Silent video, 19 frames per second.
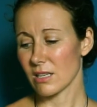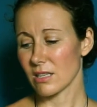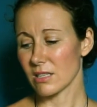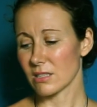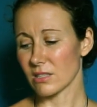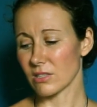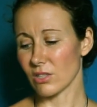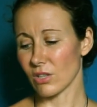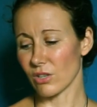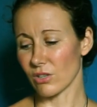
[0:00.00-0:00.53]

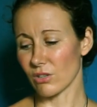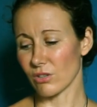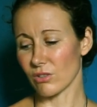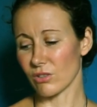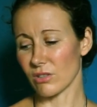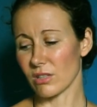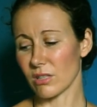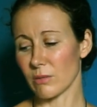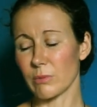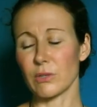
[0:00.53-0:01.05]
So
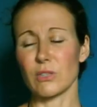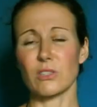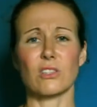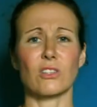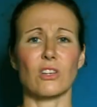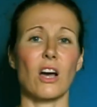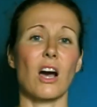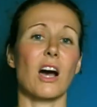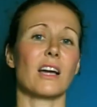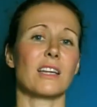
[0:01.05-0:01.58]
the
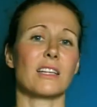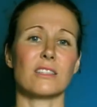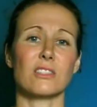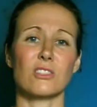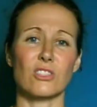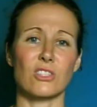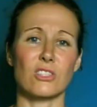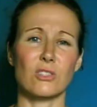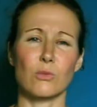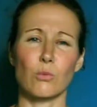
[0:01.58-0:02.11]
burden card is
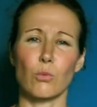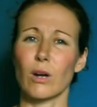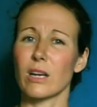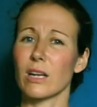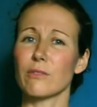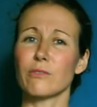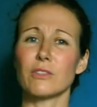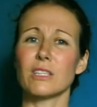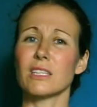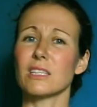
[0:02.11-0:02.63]
just
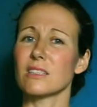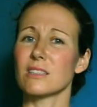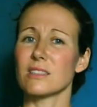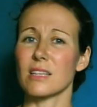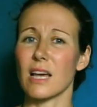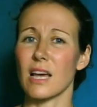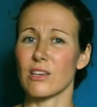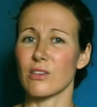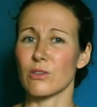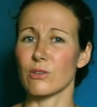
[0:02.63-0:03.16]
whatever it is
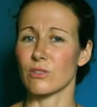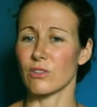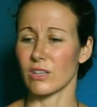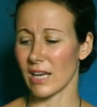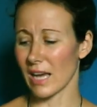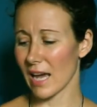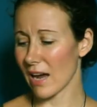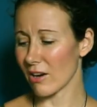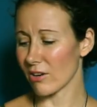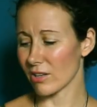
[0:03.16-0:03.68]
that you're
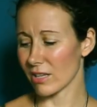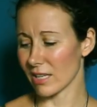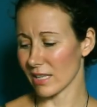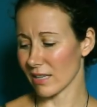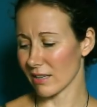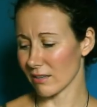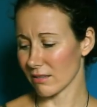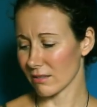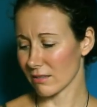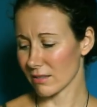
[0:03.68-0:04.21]

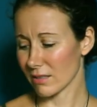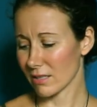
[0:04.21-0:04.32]
carrying.